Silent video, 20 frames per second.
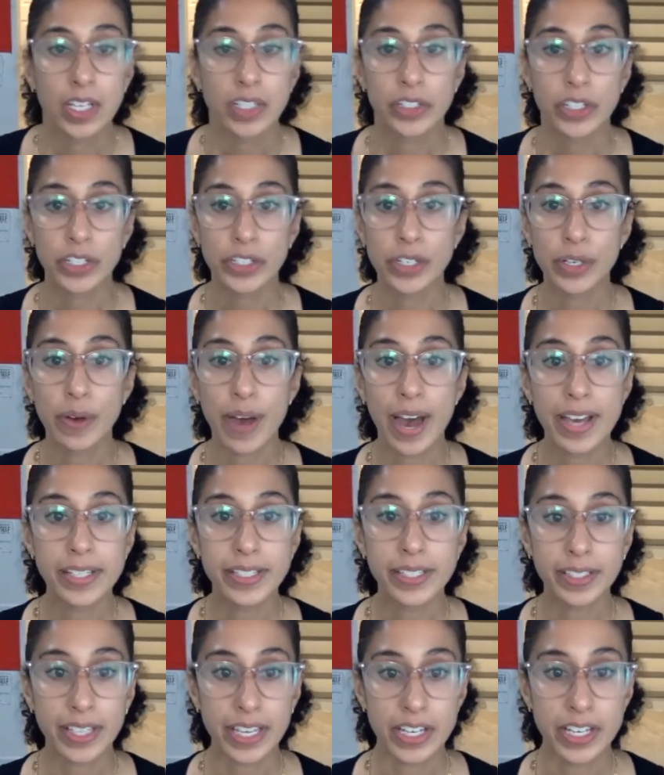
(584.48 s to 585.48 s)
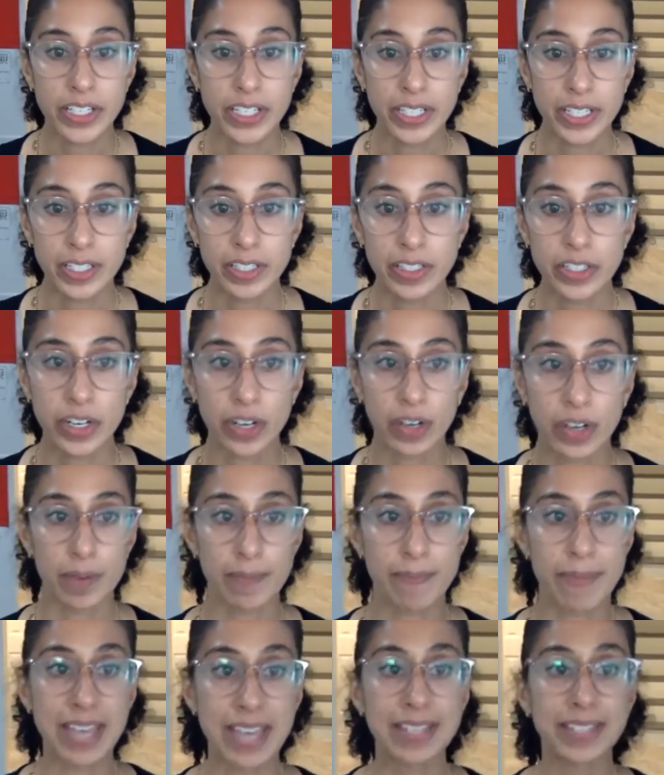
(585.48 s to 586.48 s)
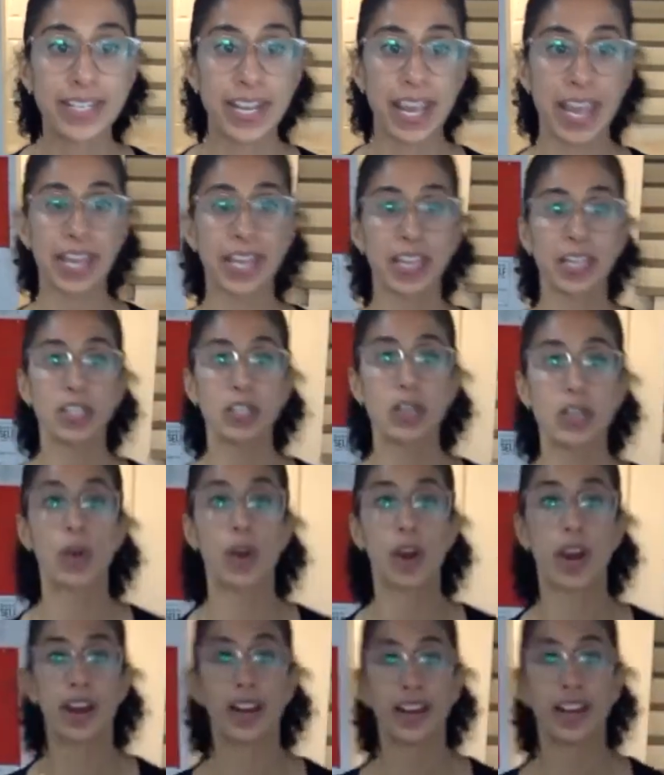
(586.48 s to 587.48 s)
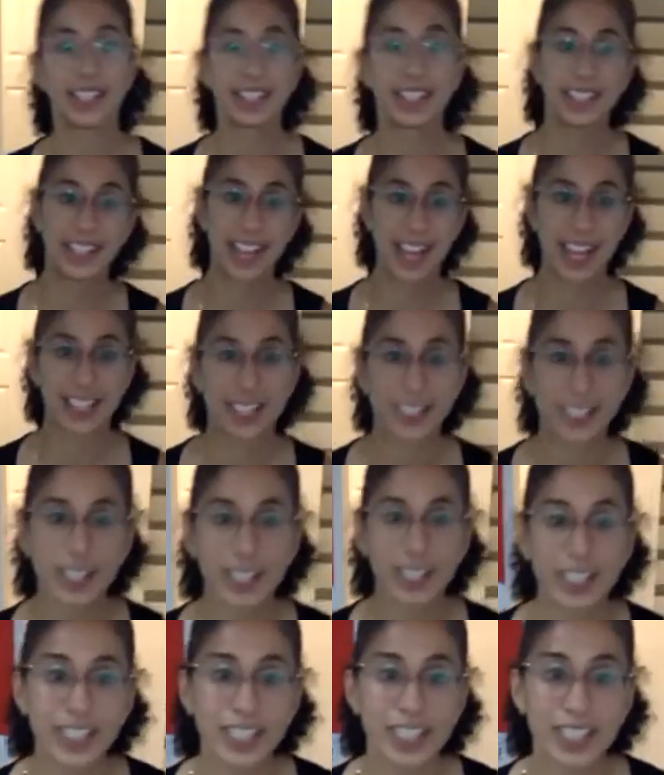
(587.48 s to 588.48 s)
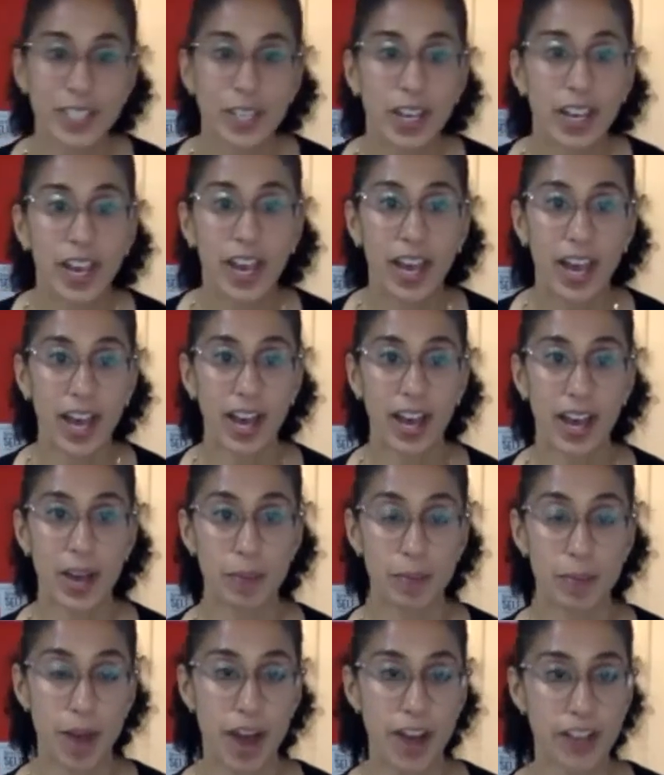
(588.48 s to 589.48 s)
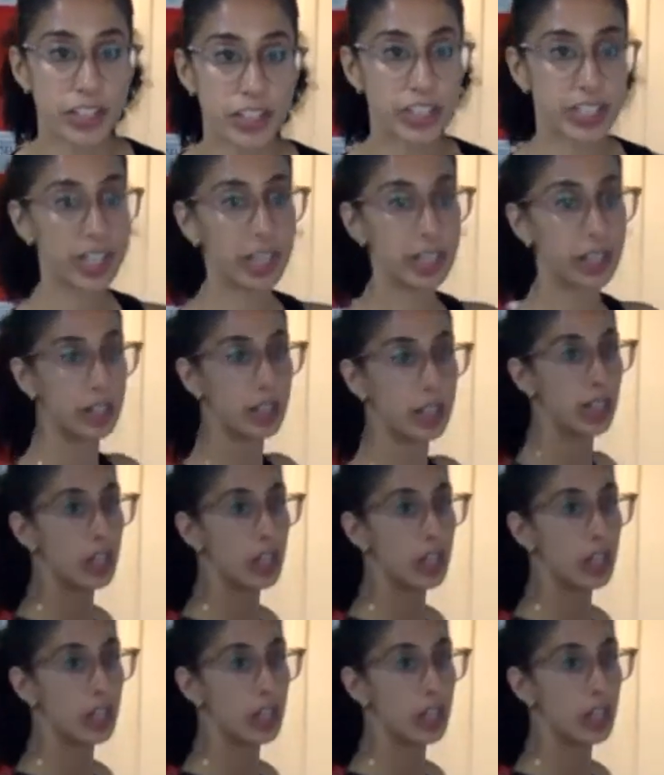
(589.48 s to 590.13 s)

To do isolations, you're gonna maintain your dancer's uh, posture,